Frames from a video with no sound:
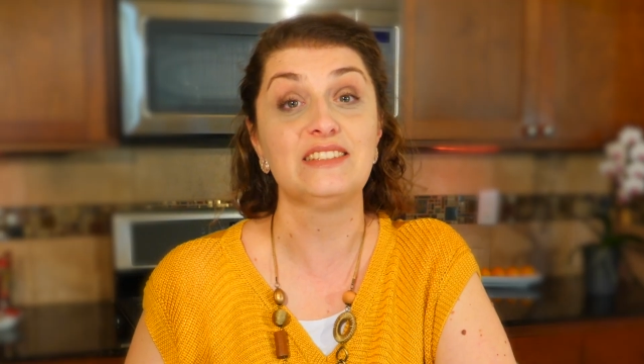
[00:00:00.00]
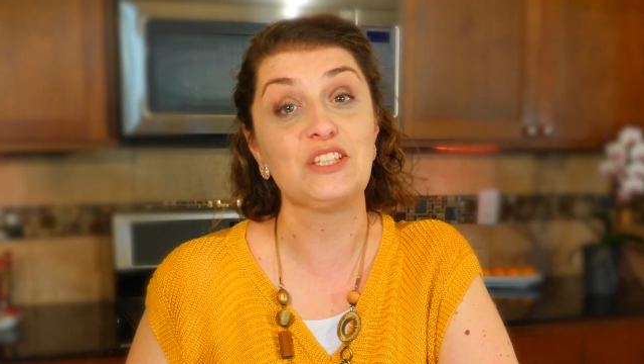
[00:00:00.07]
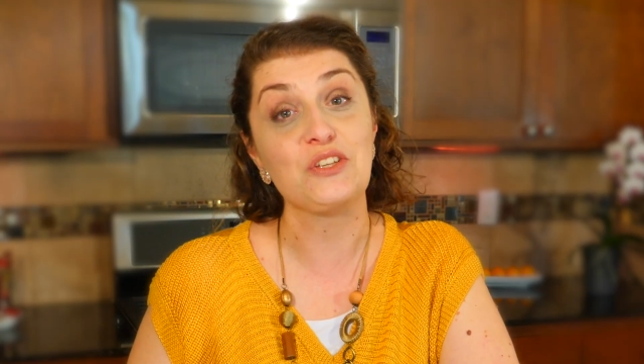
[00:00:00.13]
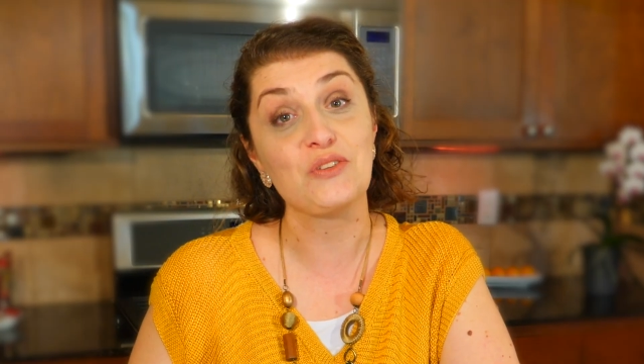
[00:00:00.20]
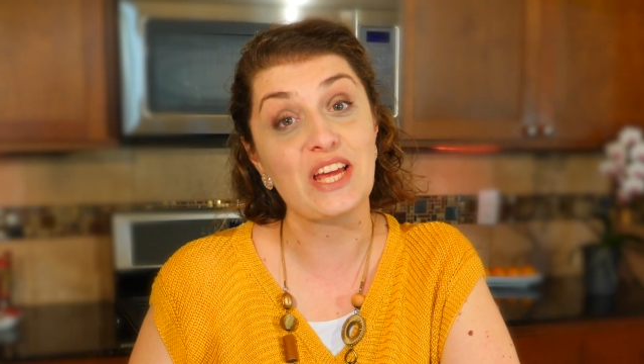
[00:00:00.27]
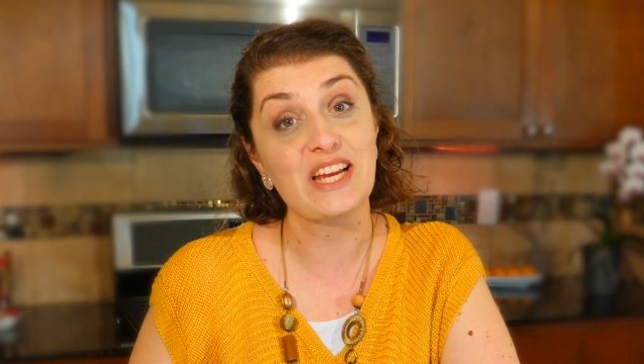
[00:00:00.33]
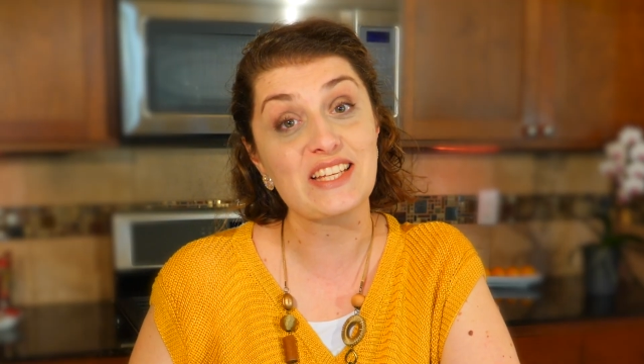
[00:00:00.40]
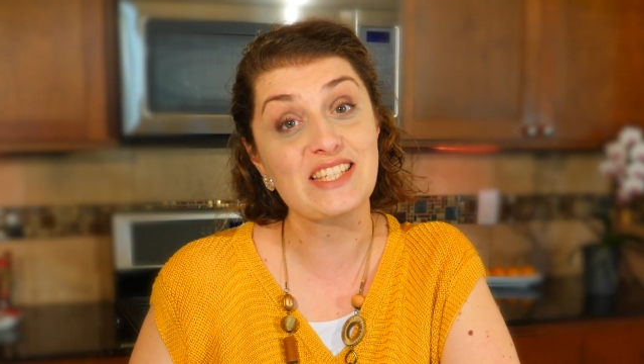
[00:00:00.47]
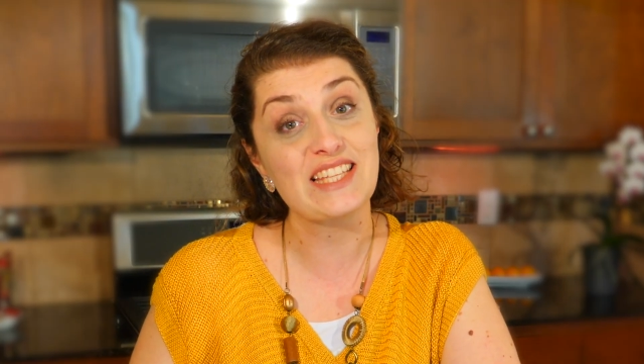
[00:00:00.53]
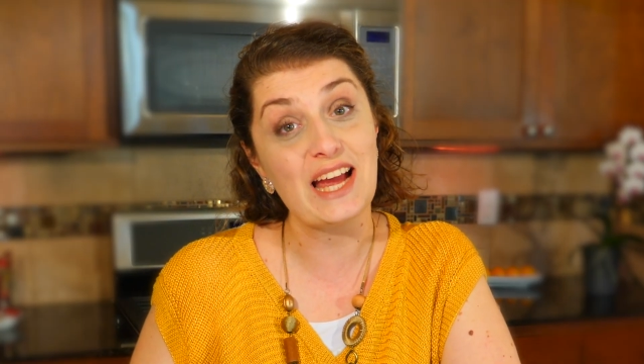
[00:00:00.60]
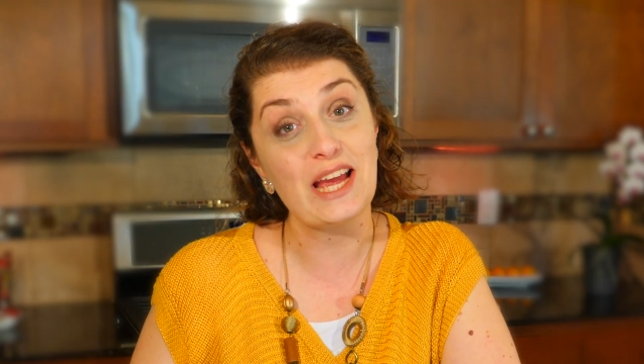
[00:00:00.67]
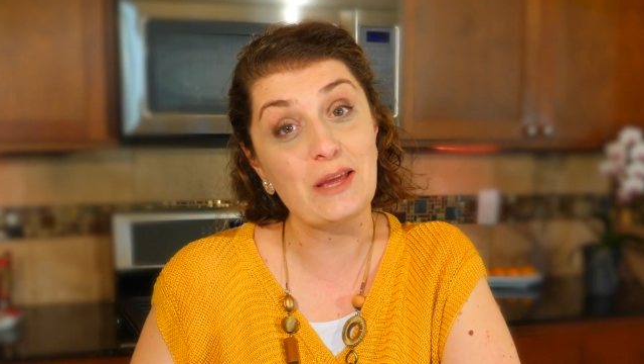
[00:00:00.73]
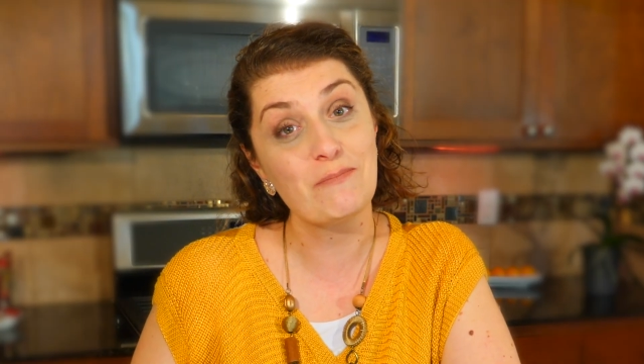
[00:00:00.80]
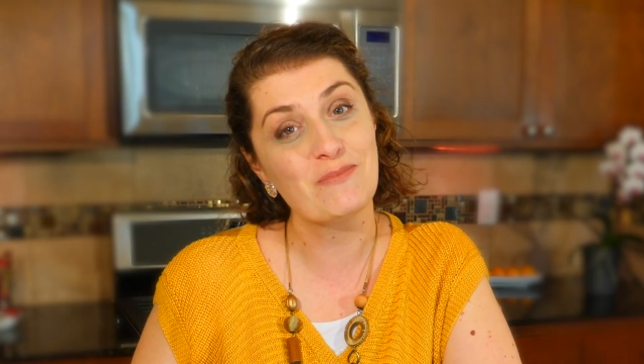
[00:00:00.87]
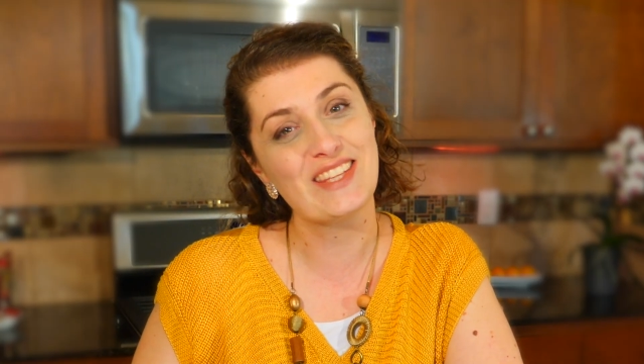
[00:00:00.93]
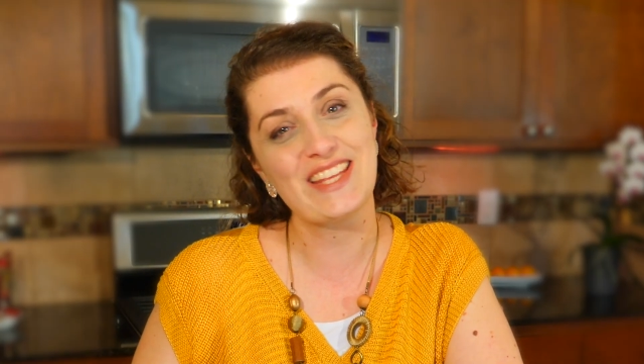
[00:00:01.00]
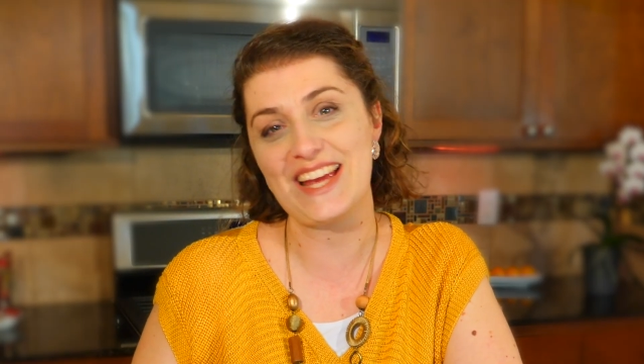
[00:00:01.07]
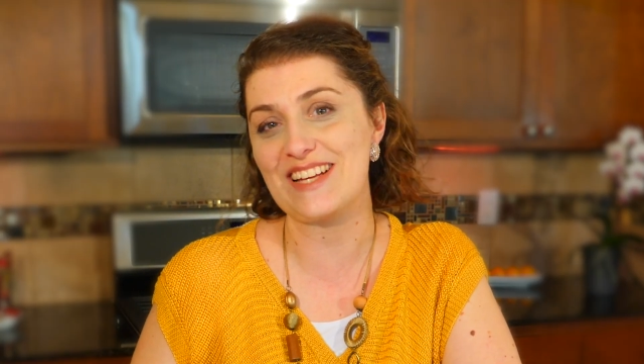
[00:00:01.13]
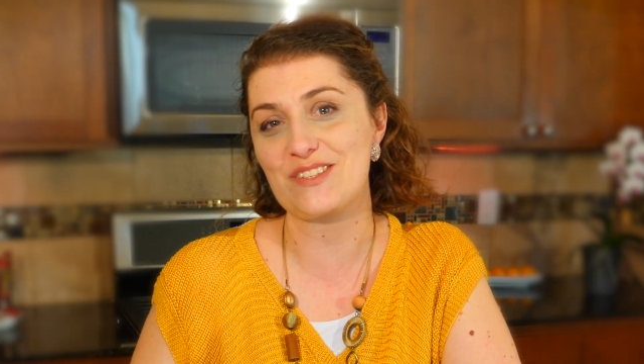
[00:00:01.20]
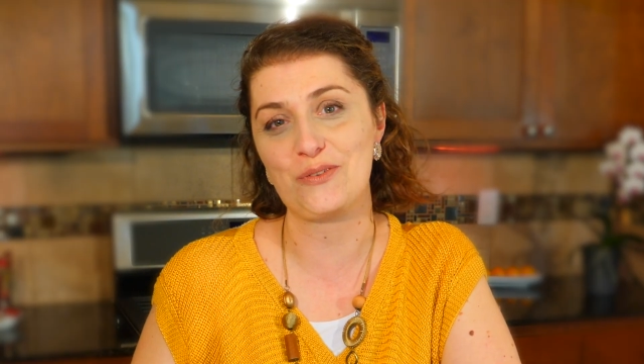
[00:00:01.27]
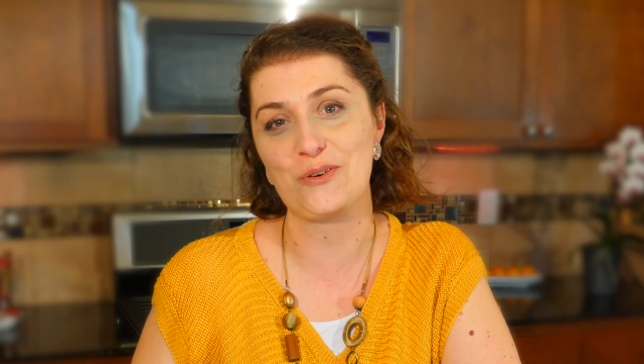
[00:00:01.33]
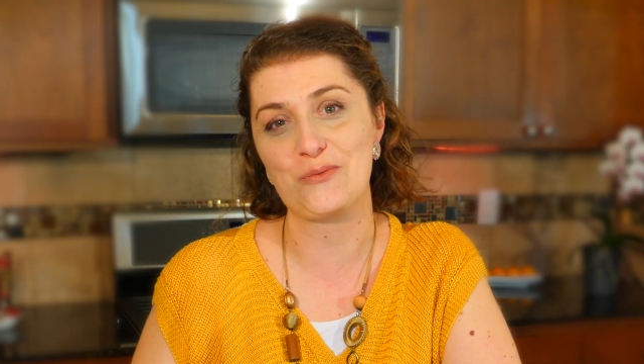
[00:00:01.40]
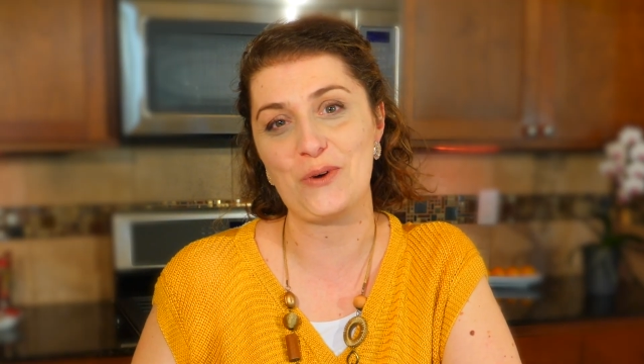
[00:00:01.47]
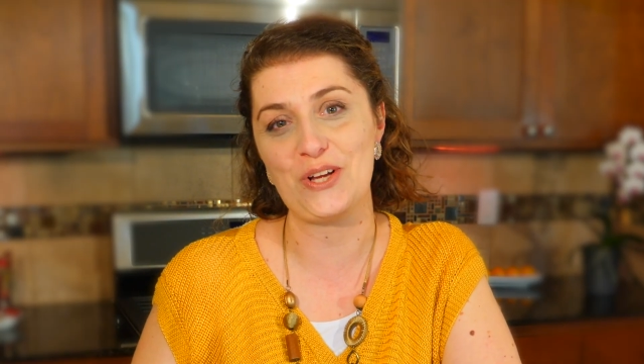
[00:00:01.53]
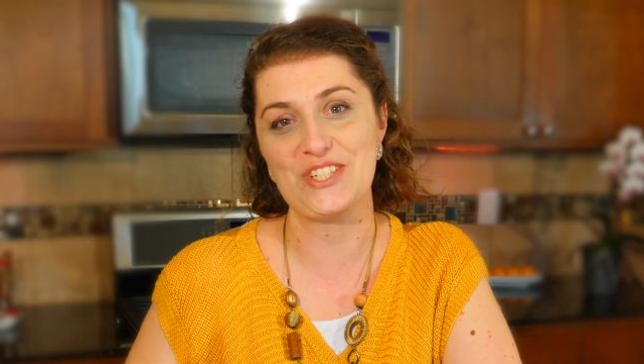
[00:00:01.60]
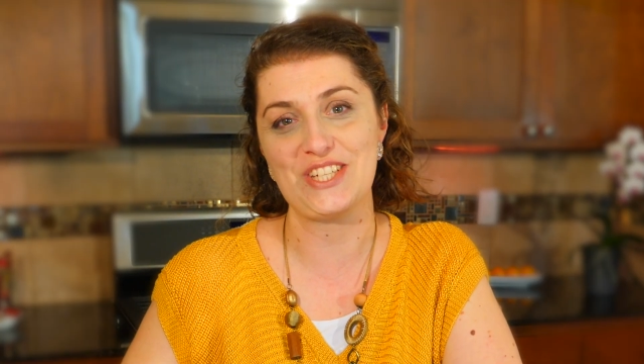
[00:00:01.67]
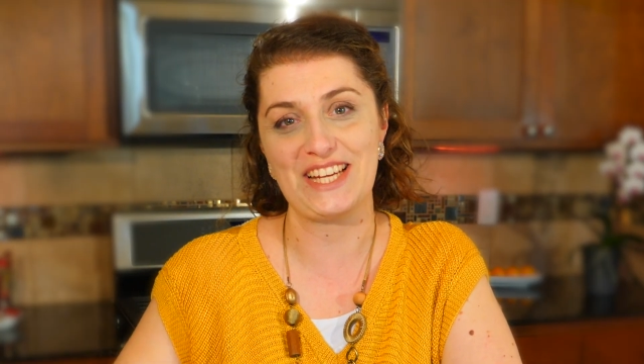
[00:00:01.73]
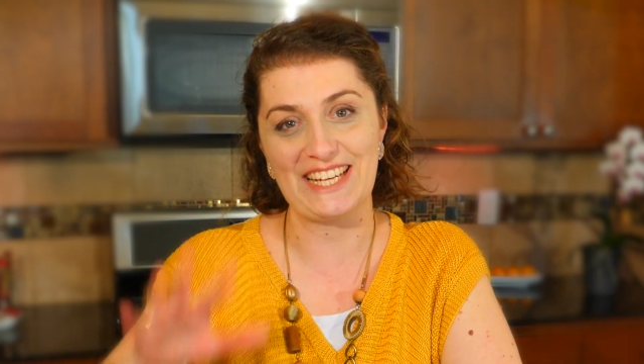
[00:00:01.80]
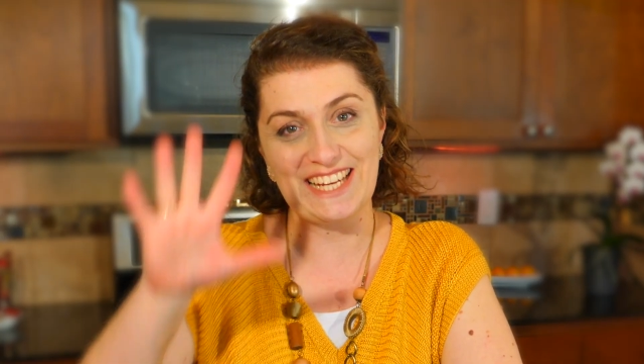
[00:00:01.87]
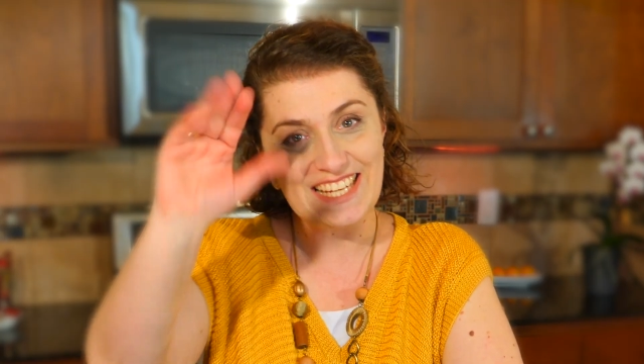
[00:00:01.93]
See you next time. Thanks for
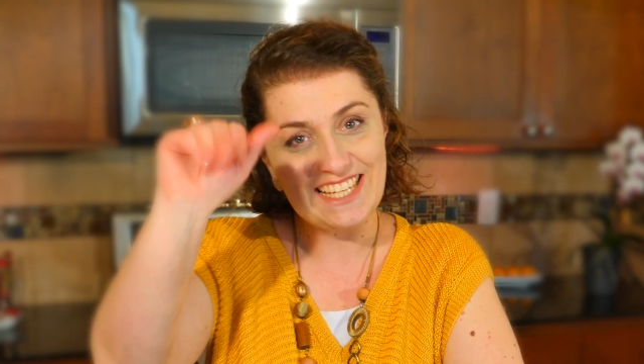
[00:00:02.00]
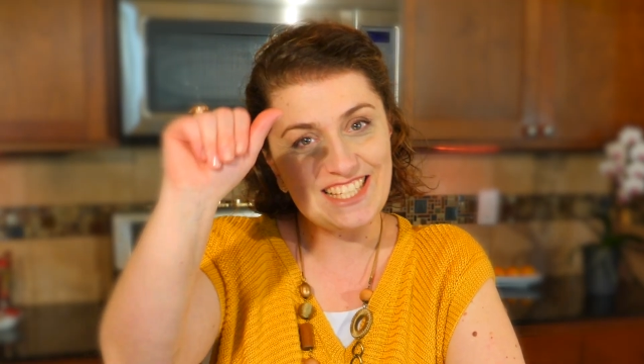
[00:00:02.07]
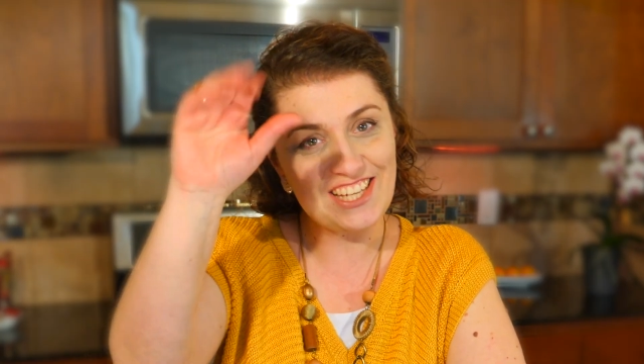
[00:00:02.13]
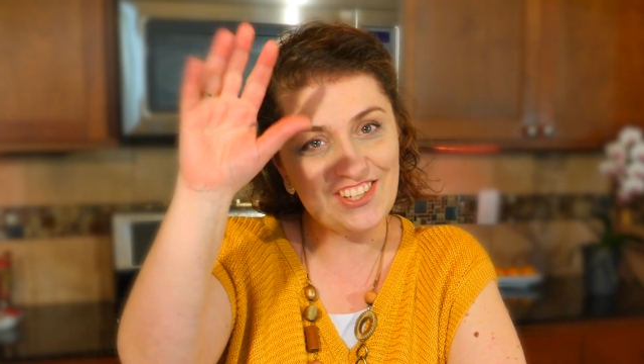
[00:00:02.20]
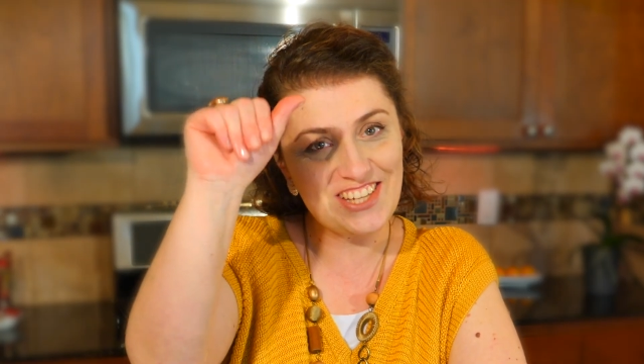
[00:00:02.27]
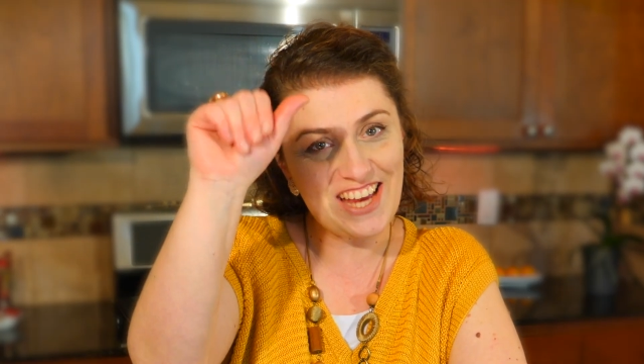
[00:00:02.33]
watching. Ciao,